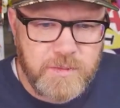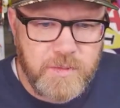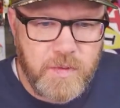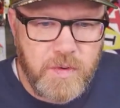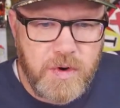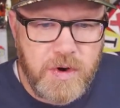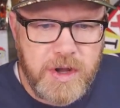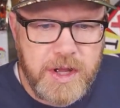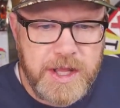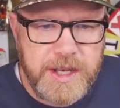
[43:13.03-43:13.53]

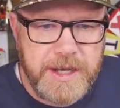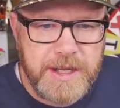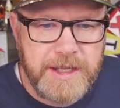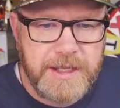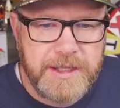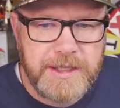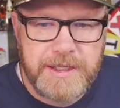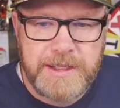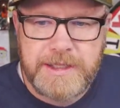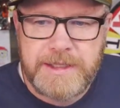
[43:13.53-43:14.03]

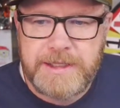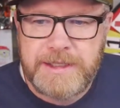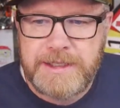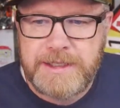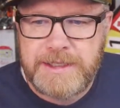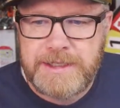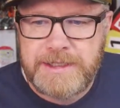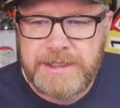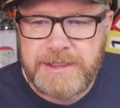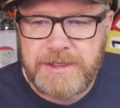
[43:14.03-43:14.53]
one,
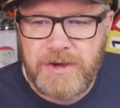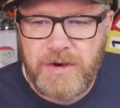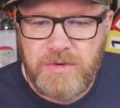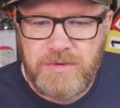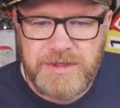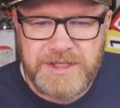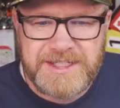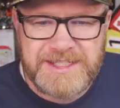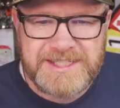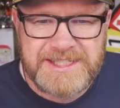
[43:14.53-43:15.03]

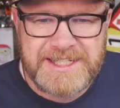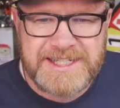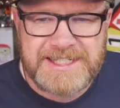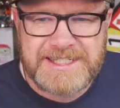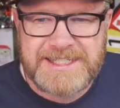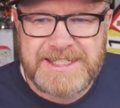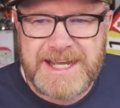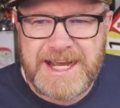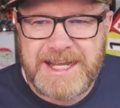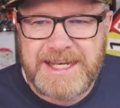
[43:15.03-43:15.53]
only
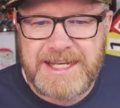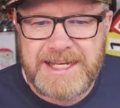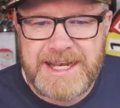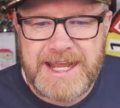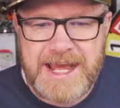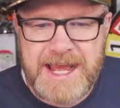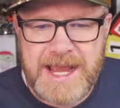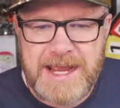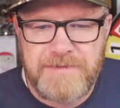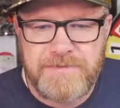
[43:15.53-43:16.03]

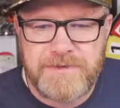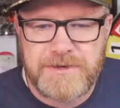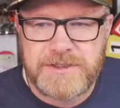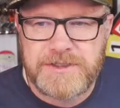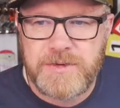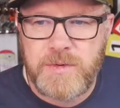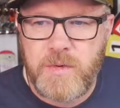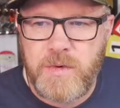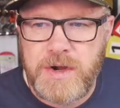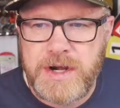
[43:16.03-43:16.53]
6.99 for
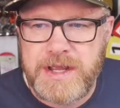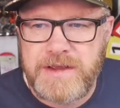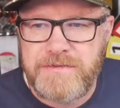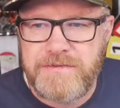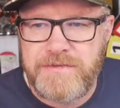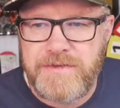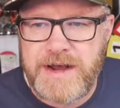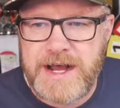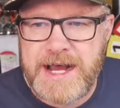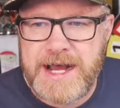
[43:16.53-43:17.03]

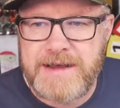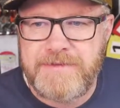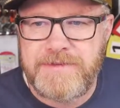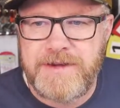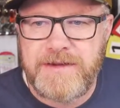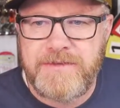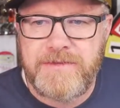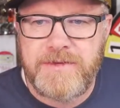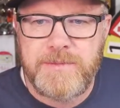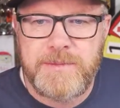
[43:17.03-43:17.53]

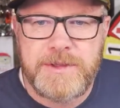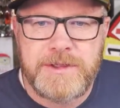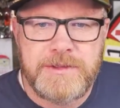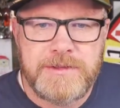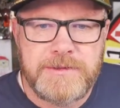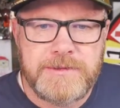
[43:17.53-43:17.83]
25 of them.